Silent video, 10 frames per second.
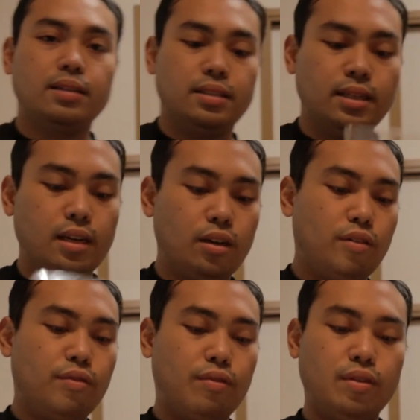a set
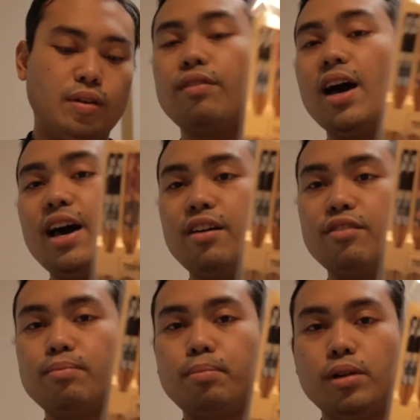of
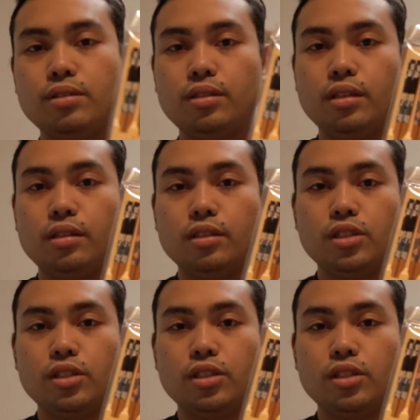5 personal